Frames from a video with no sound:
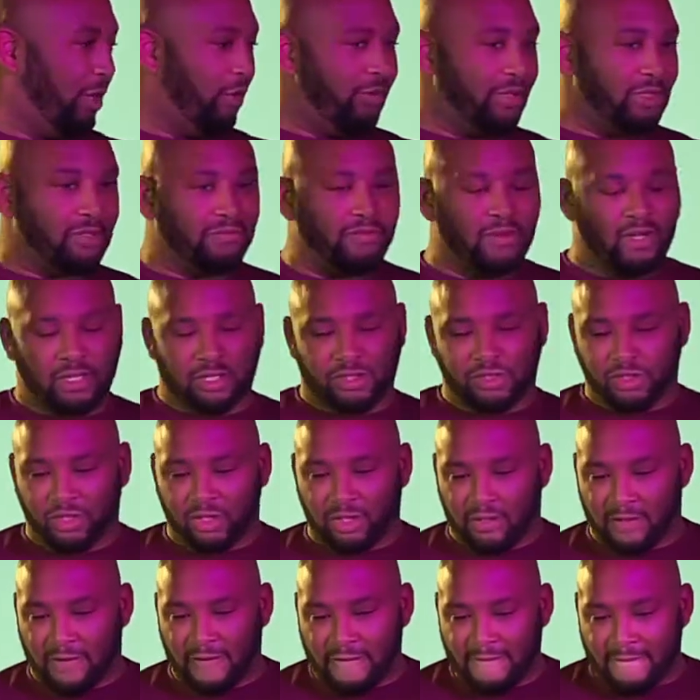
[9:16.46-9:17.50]
its function.
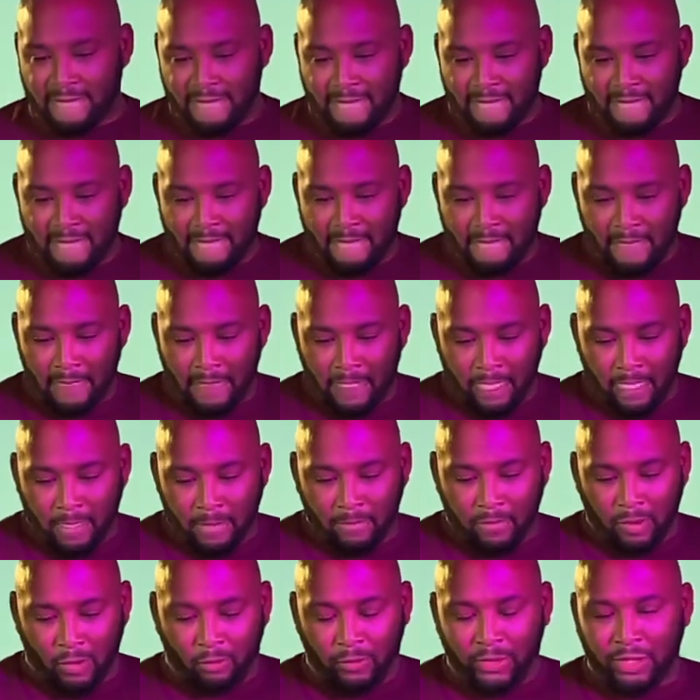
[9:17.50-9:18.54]

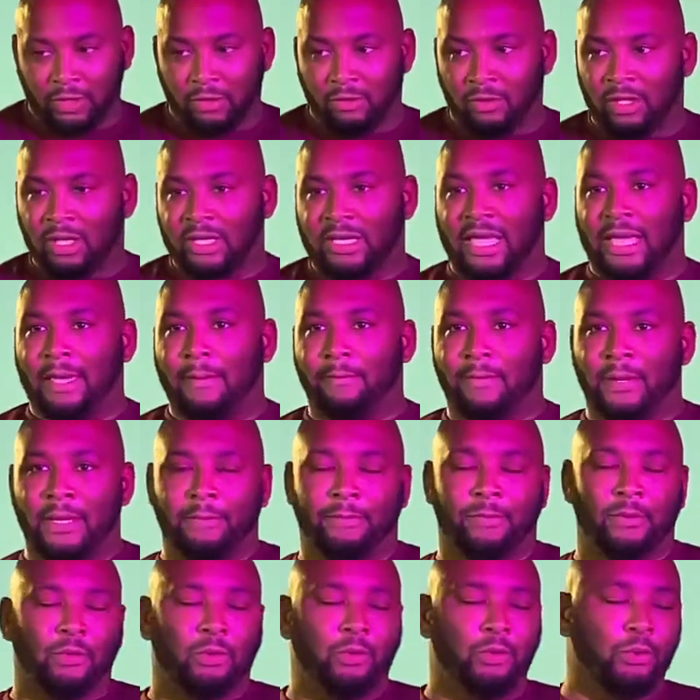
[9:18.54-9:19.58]
But when you look at
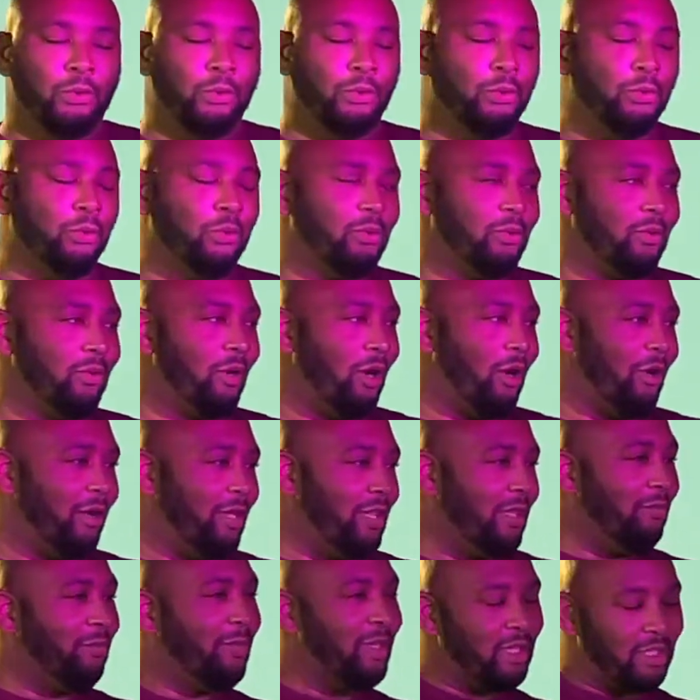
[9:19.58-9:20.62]
people who are in
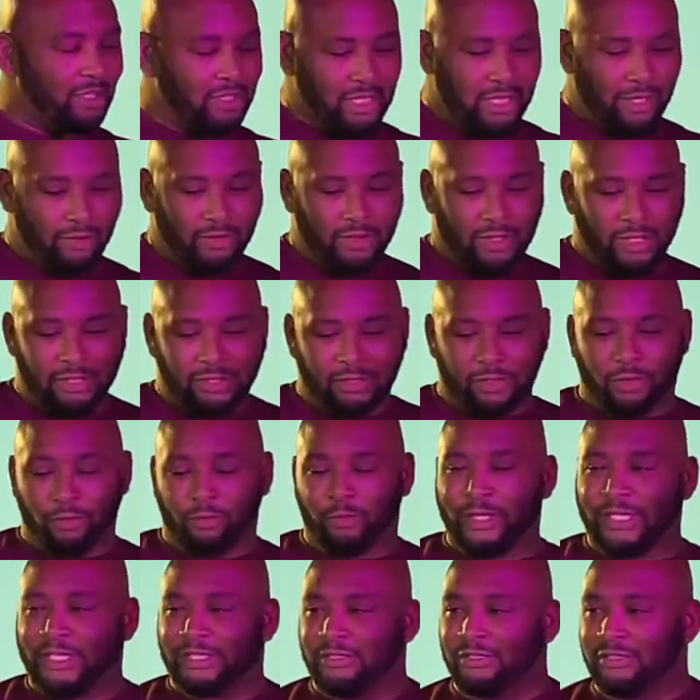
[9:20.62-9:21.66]
the military, these are the
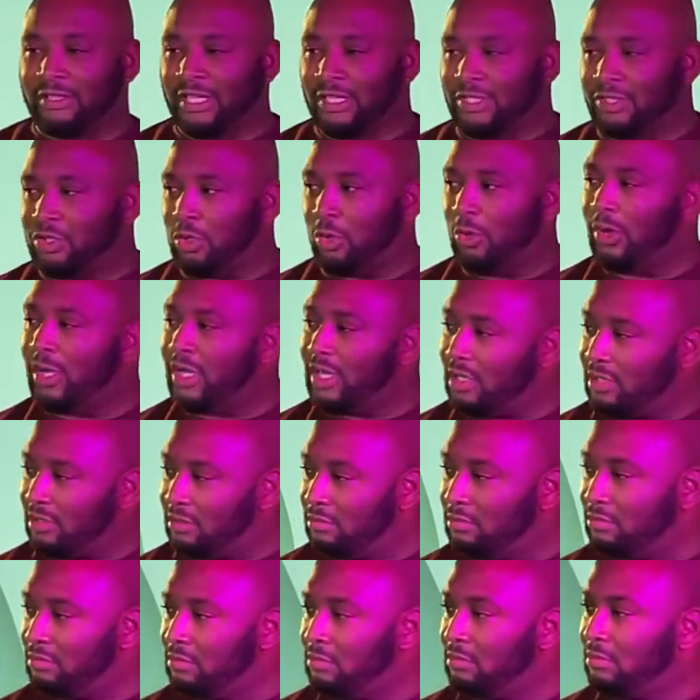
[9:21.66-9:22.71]
reasons they join:
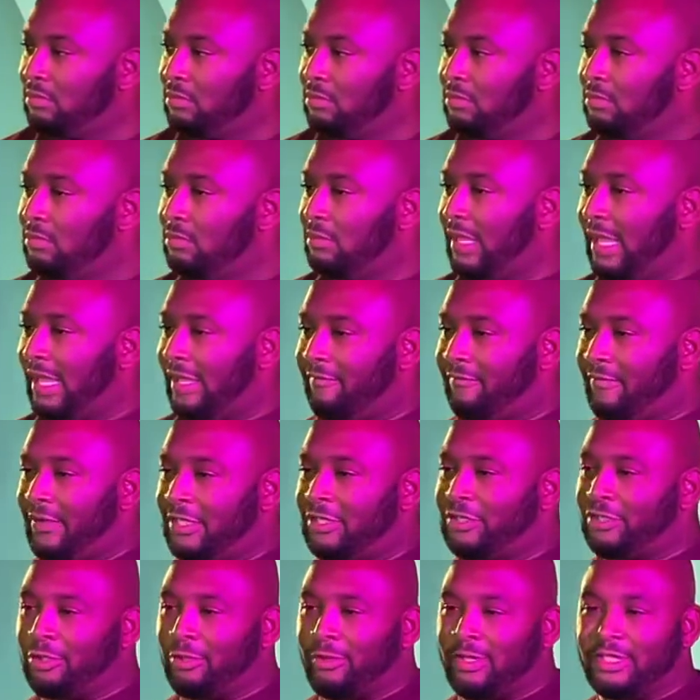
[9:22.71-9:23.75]

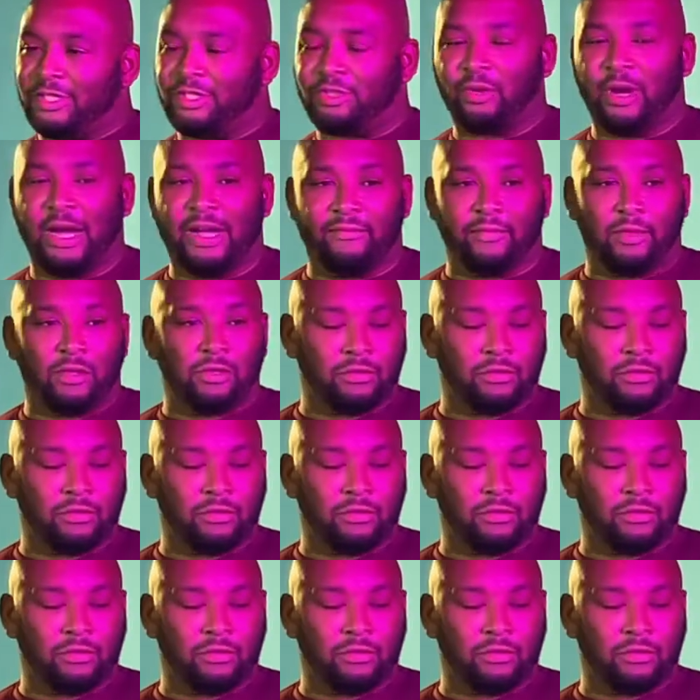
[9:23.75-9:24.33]
adventure and travel,